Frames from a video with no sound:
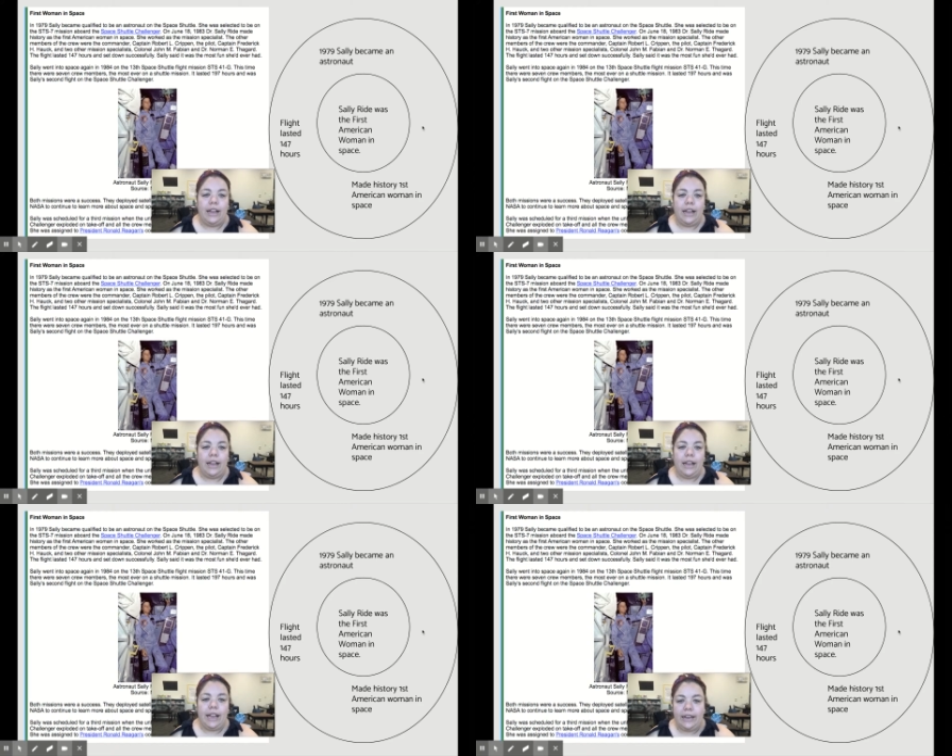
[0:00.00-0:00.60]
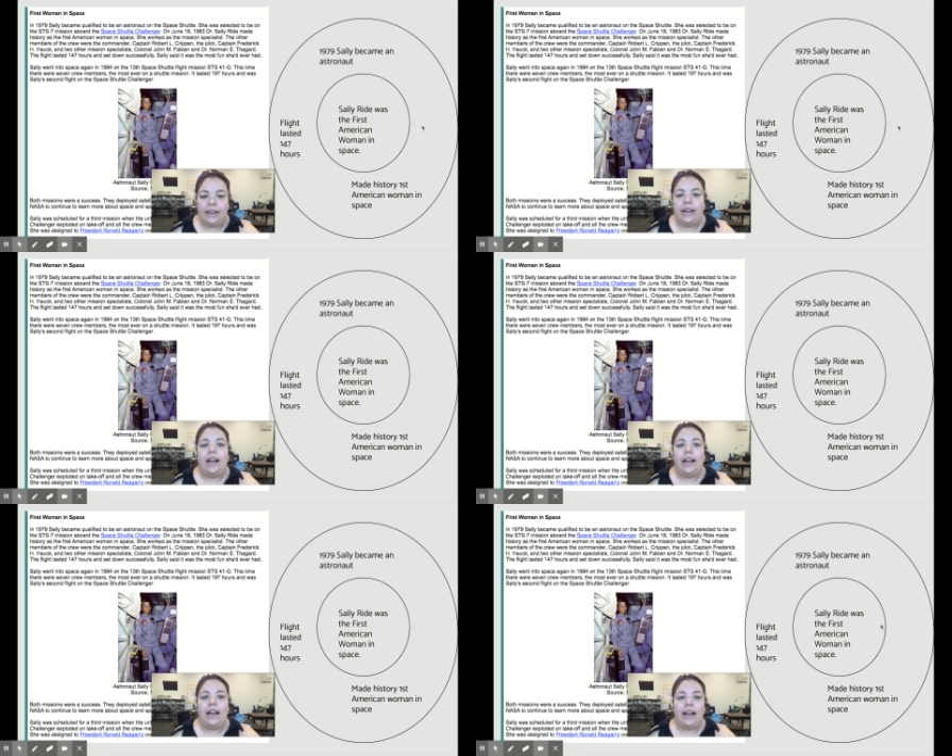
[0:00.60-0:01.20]
And
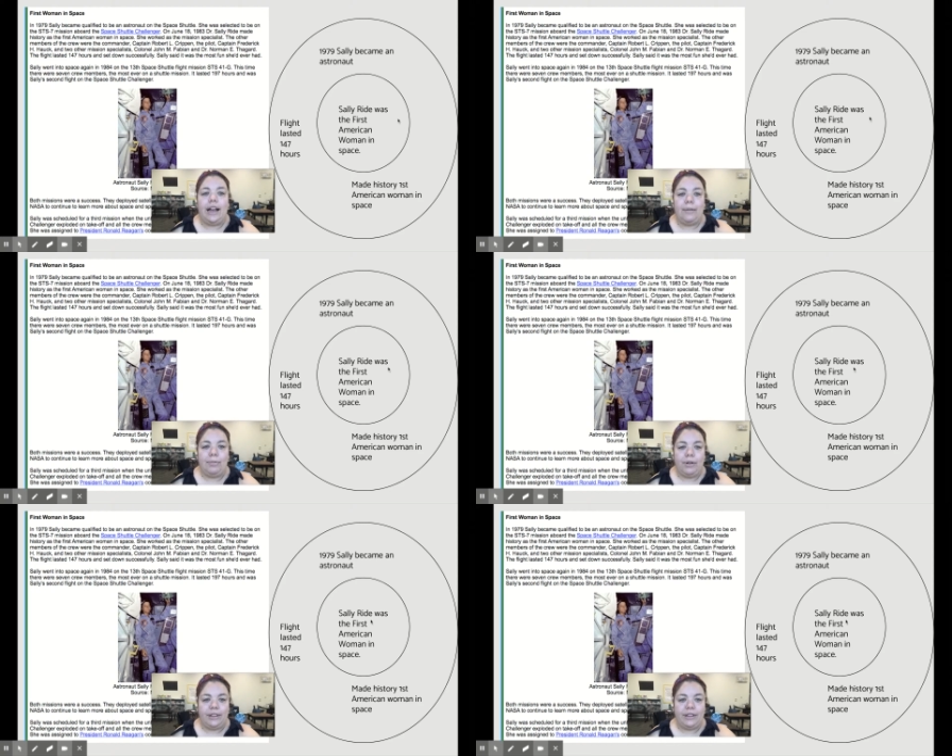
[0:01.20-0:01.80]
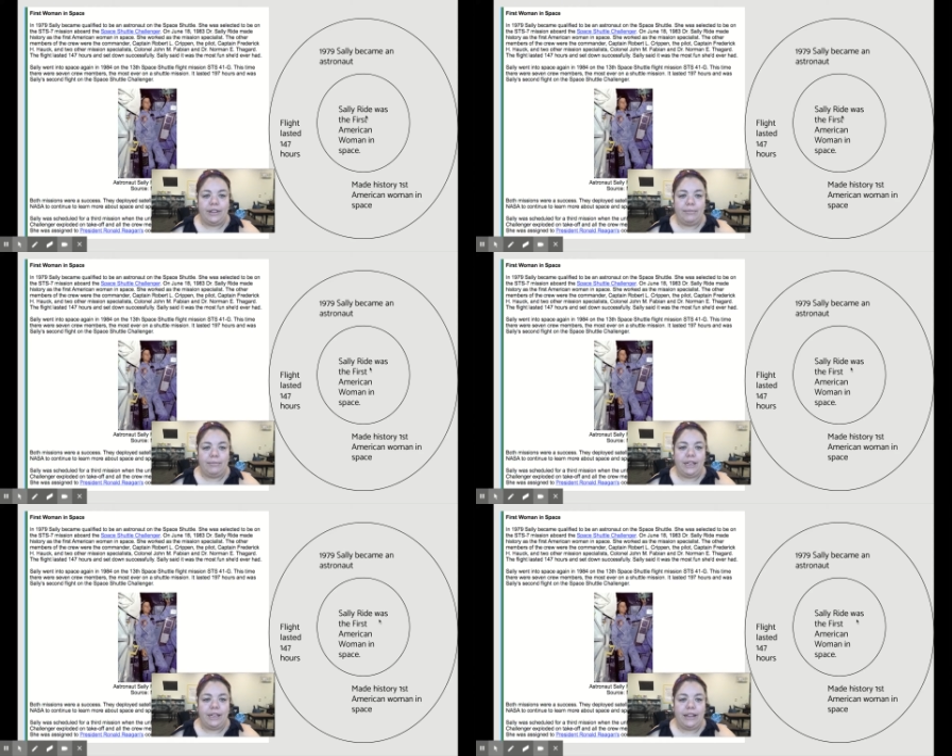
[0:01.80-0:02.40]
I put them together to
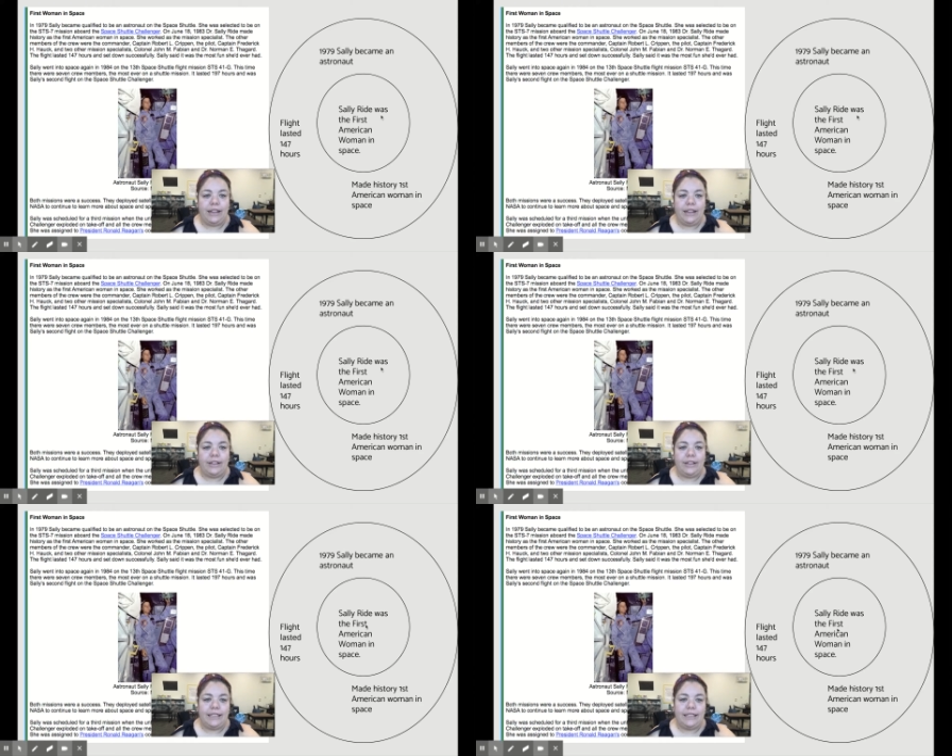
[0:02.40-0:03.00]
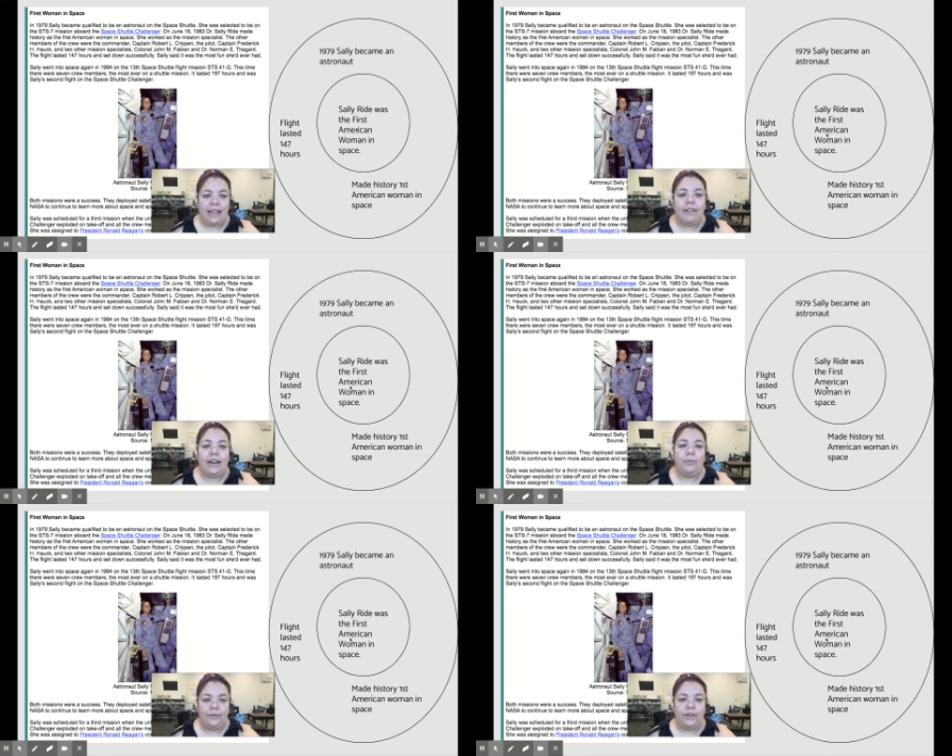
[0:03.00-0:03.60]
say Sally Ride was
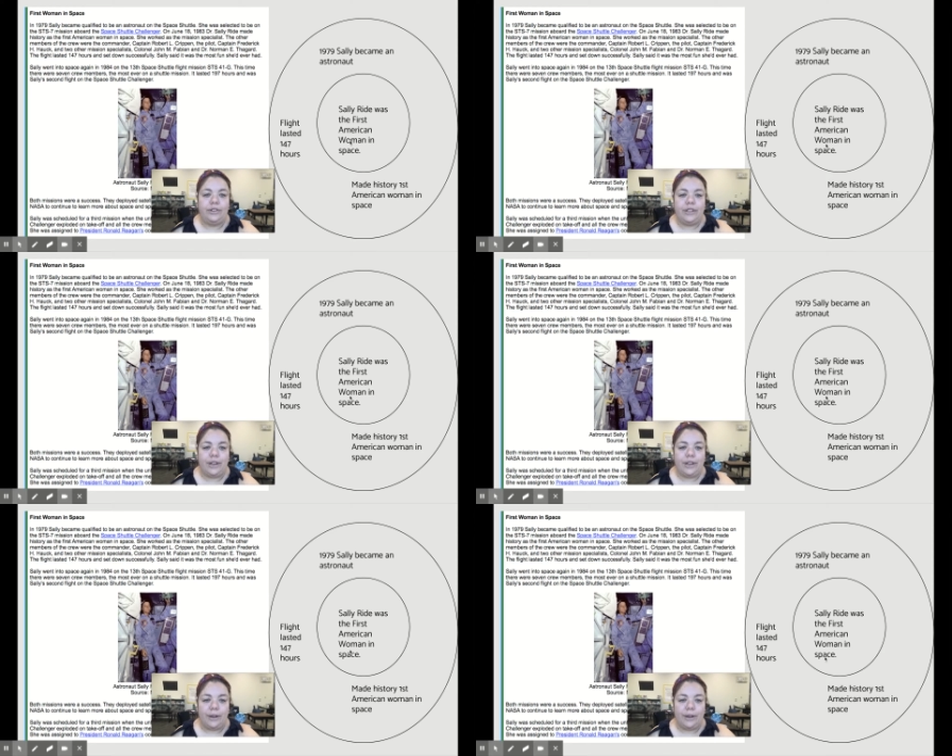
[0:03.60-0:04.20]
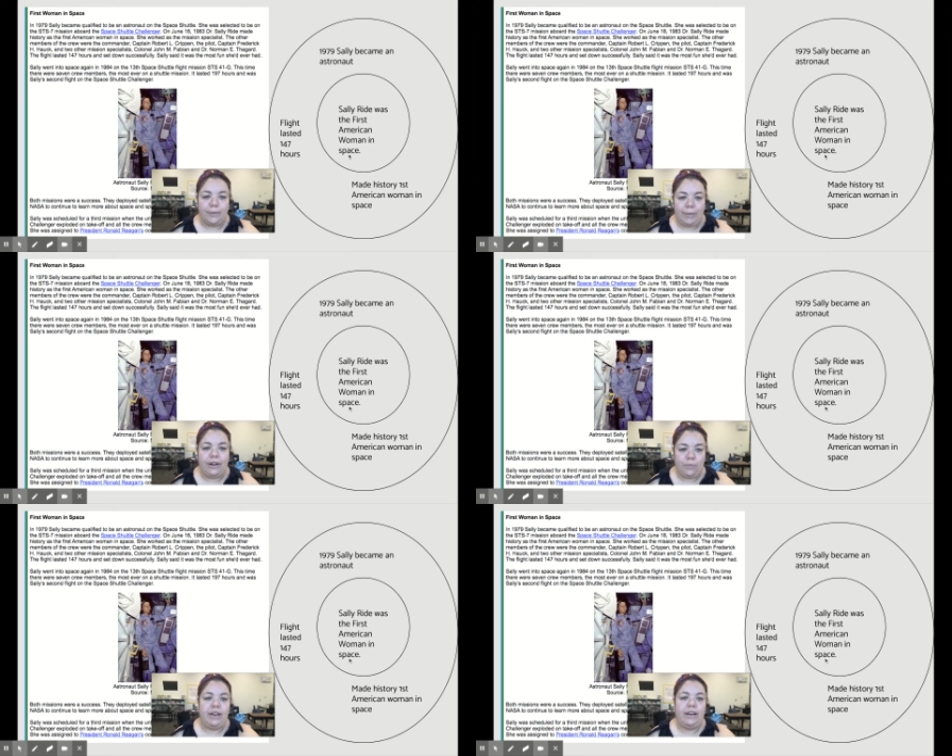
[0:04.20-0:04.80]
the first American
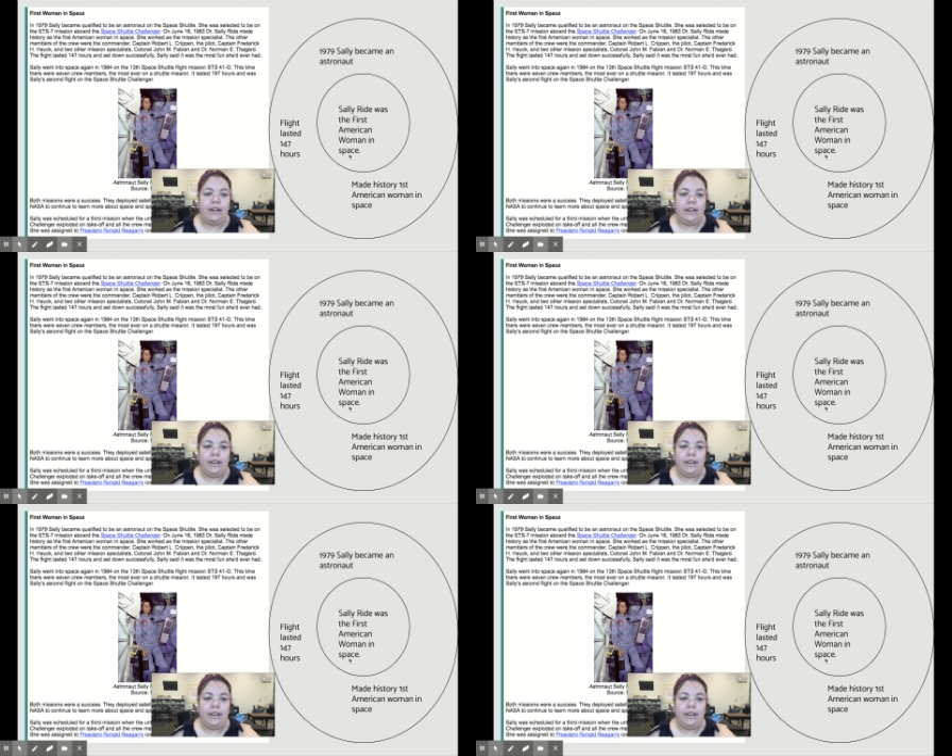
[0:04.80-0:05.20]
woman in